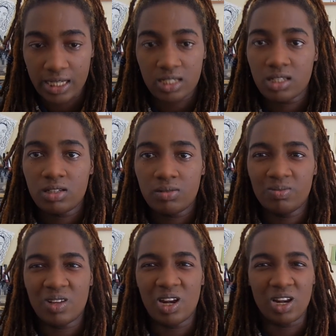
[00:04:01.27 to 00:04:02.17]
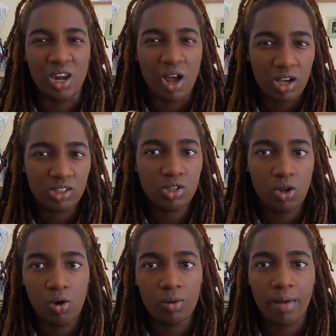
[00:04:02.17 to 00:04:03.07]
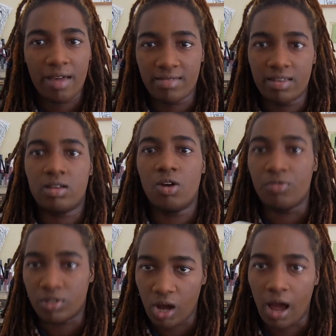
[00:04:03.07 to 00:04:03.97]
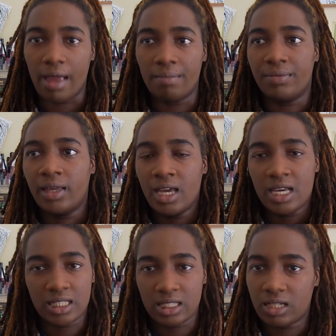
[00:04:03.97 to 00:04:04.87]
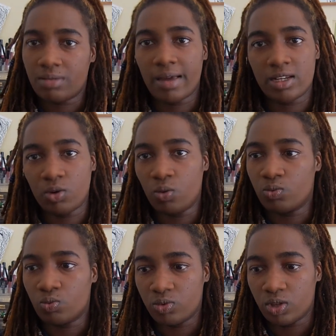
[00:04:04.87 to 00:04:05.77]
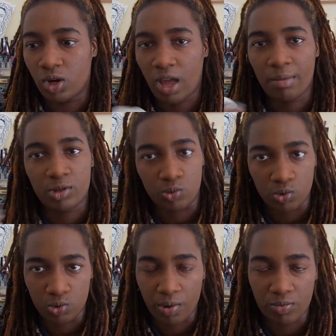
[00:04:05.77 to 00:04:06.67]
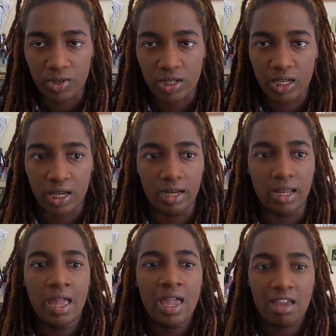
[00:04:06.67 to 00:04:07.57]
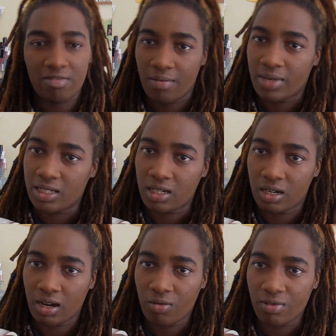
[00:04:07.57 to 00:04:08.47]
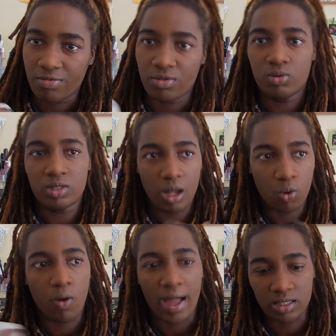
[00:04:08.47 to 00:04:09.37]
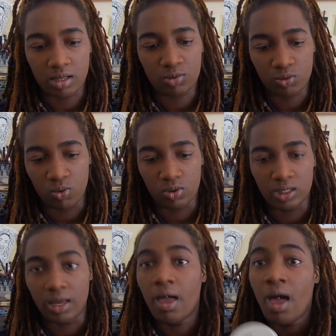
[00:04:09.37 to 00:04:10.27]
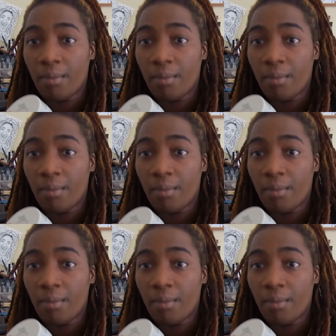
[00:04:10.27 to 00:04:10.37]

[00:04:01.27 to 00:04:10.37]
It doesn't last long, but I think over time, as I said, depending on, you know, how much water I'm drinking, if I'm eating unhealthy foods, that all adds up towards it.